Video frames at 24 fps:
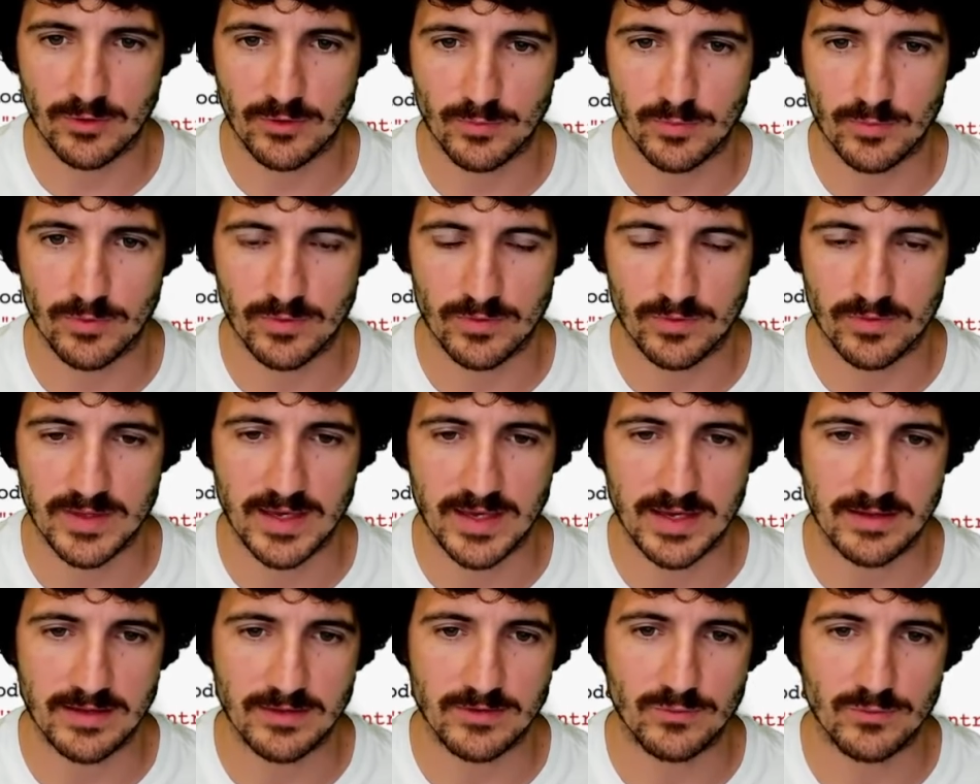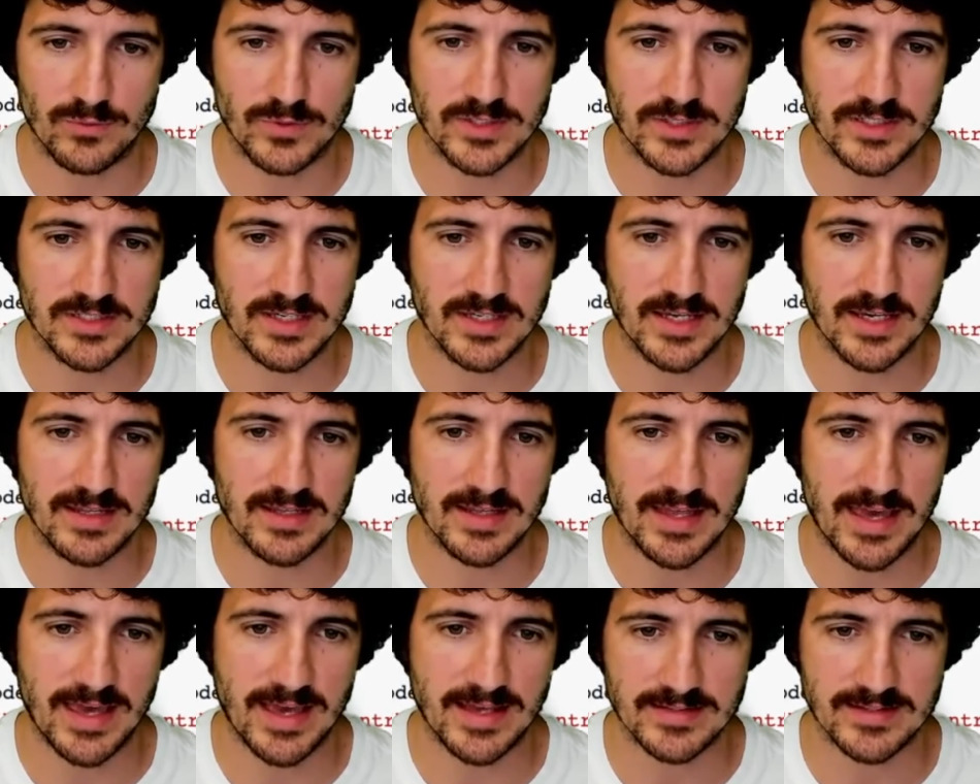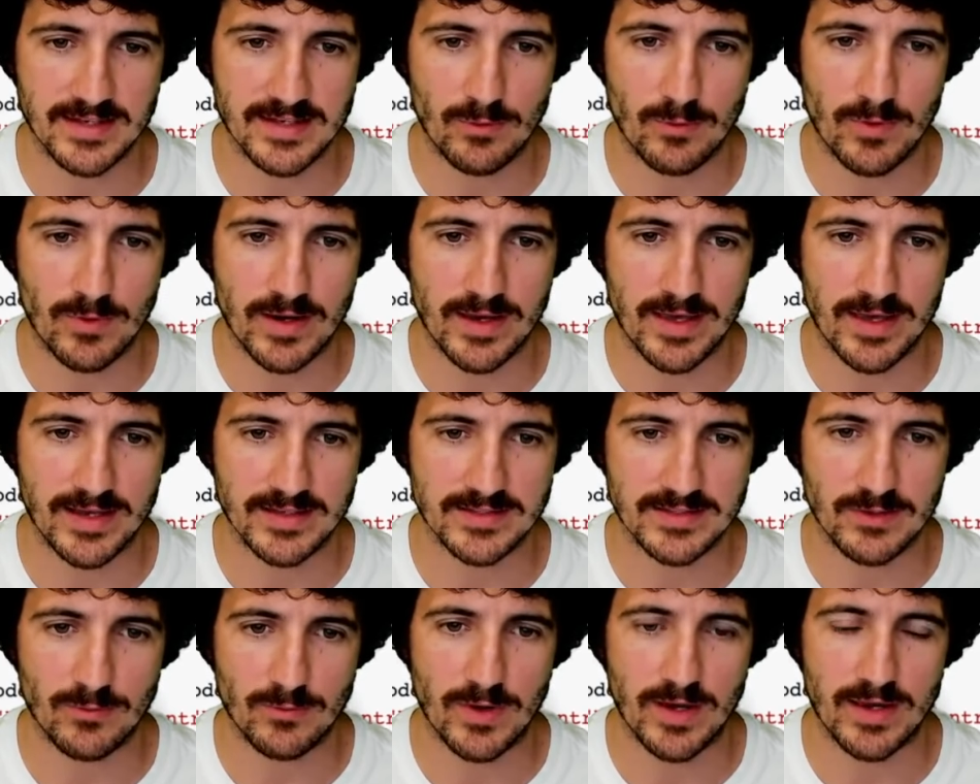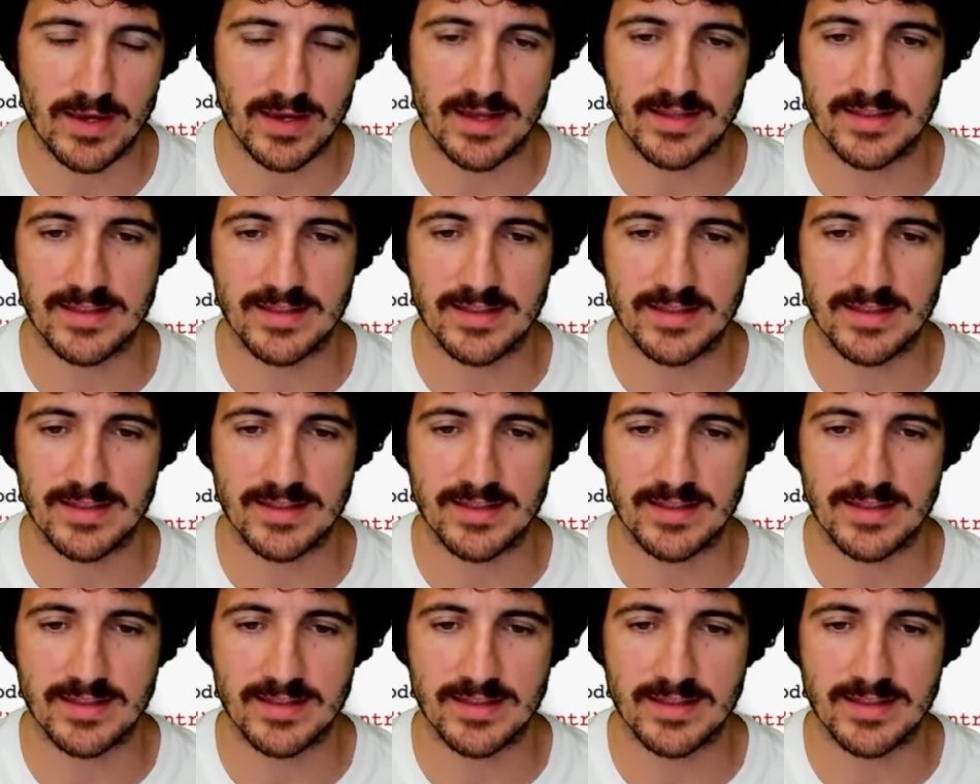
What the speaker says: the notebook, yeah, we just get X and Y, X and Y.